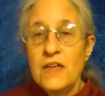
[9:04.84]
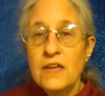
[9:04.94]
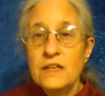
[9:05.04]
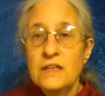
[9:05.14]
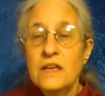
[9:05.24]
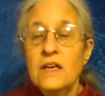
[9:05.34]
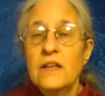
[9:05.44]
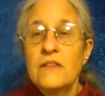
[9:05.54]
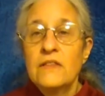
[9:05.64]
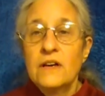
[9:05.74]
then
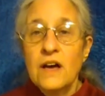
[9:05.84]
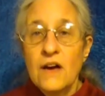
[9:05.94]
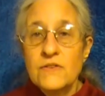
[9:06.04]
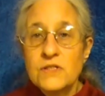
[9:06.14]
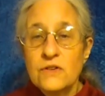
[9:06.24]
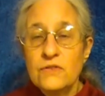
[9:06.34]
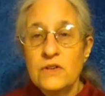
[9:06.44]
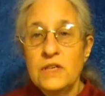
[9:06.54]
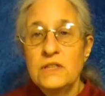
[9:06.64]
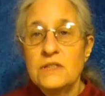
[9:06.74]
the
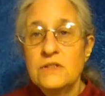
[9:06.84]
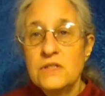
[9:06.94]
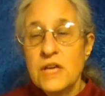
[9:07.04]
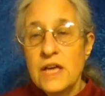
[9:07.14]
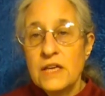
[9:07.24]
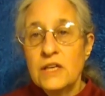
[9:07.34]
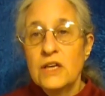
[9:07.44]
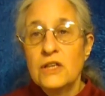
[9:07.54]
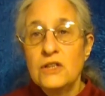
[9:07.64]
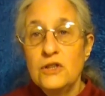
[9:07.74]
kafsofit to take
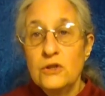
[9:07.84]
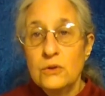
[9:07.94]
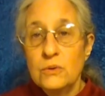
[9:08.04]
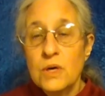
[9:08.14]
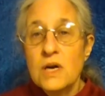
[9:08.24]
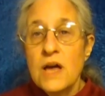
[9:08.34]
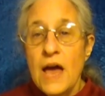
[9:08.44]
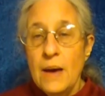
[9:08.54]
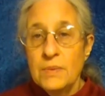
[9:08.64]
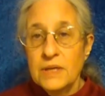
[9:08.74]
you,
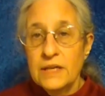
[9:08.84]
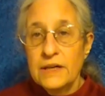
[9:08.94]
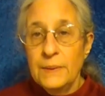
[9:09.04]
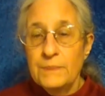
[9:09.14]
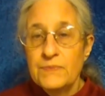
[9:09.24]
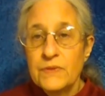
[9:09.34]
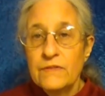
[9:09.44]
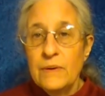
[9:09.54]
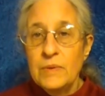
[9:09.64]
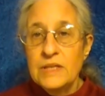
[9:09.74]
Abigail,
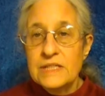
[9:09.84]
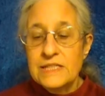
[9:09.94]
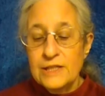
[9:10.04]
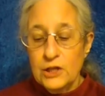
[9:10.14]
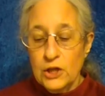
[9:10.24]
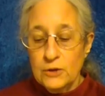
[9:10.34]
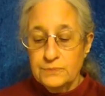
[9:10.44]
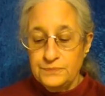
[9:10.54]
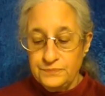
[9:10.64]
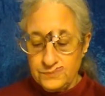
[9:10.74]
feminine singular.
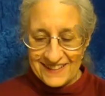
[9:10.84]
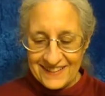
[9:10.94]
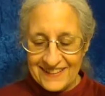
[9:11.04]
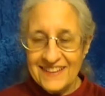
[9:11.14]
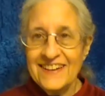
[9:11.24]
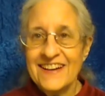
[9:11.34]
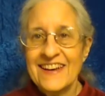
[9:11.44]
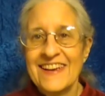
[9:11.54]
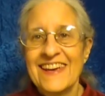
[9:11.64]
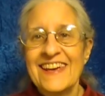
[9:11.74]

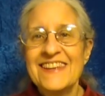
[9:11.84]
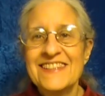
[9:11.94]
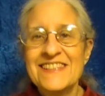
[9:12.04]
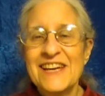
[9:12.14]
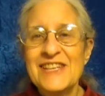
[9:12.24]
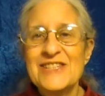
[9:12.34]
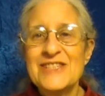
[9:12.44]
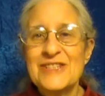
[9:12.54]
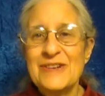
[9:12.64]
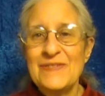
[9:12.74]
In the
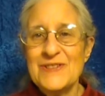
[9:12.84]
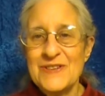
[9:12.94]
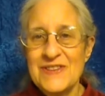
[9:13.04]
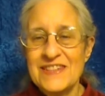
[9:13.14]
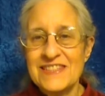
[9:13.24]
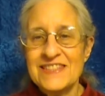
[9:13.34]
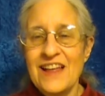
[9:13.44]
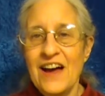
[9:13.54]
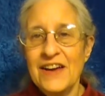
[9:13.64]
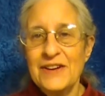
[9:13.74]
second scripture in this
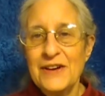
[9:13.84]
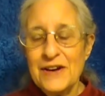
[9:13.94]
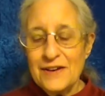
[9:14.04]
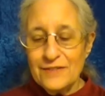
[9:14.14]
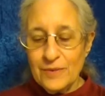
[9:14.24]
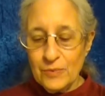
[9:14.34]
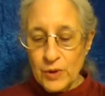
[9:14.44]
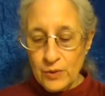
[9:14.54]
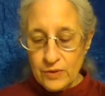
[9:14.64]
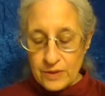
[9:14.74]
slide from
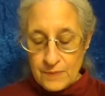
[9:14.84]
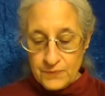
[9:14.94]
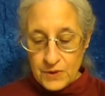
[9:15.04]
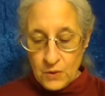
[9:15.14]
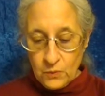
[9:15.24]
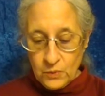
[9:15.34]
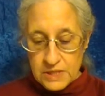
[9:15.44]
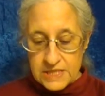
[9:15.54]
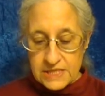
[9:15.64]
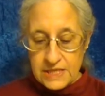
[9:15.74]
Ruth, we
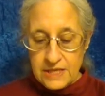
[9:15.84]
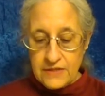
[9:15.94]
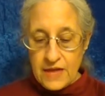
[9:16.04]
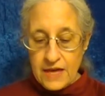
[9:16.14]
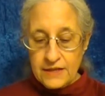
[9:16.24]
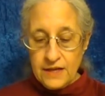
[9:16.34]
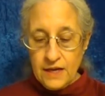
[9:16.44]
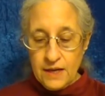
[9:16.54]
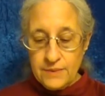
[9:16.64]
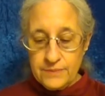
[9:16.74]
see that
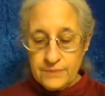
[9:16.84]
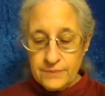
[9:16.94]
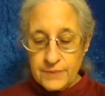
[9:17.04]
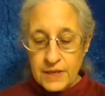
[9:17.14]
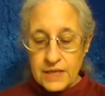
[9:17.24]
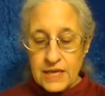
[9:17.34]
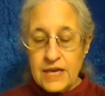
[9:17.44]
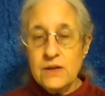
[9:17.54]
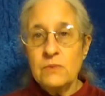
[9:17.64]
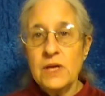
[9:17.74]
um,
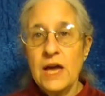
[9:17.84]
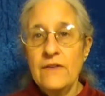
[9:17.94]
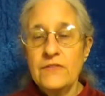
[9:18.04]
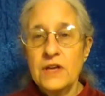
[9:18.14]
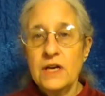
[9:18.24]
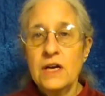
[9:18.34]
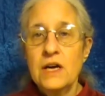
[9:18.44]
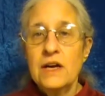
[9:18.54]
again we have the